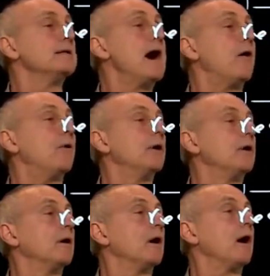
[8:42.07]
Now,
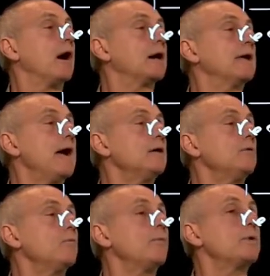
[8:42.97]

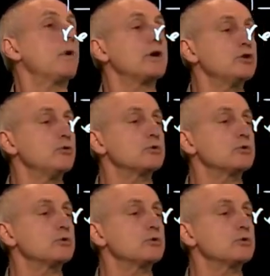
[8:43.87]
again, what we want to